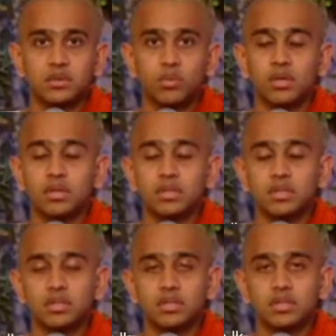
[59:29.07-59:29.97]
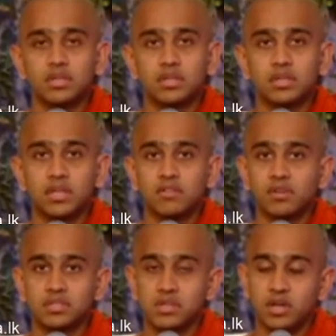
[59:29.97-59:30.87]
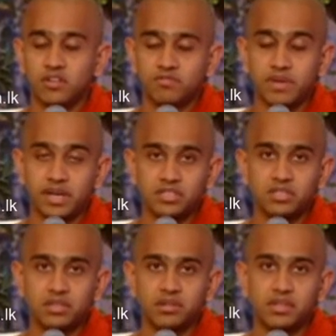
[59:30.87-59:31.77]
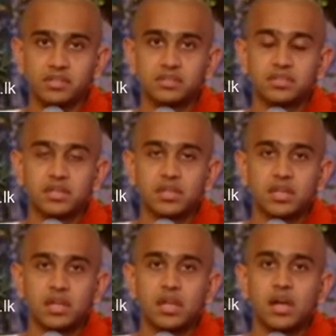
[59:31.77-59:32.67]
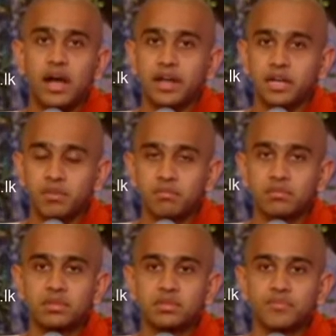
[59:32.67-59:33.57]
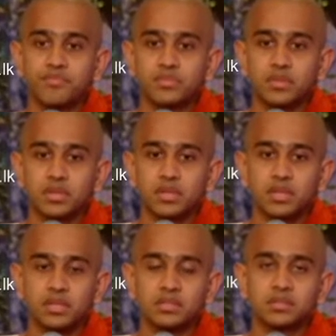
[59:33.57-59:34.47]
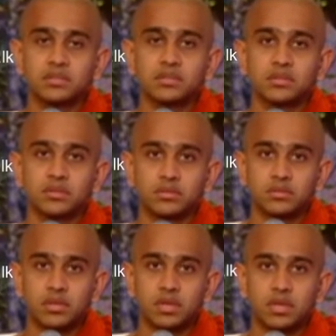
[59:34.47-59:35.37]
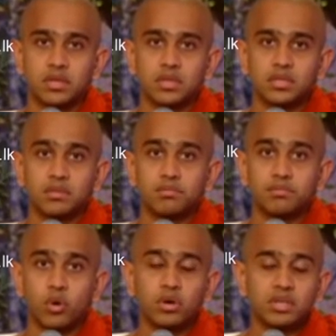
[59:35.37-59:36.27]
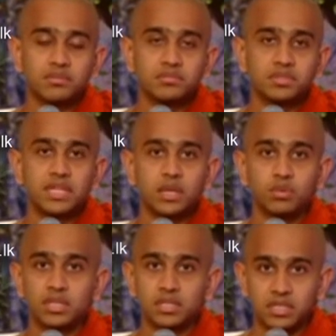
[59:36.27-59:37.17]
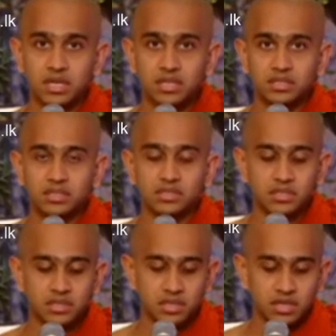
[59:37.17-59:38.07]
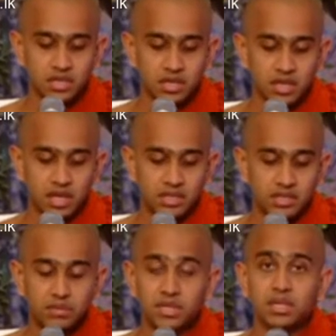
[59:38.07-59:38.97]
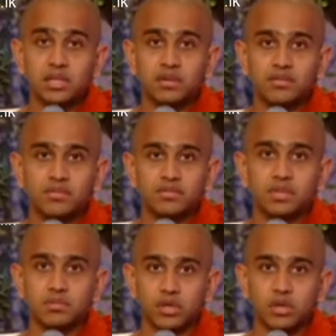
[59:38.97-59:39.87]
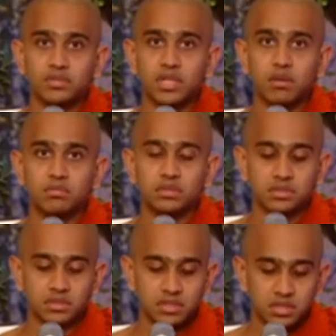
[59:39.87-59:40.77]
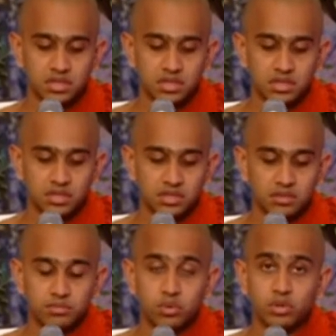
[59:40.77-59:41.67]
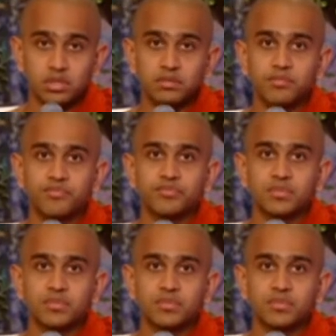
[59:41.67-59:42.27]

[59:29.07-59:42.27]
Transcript: will give us a lot of merit, children. I remember in the programs that we conducted at the beginning of the Mirror of Dhamma program,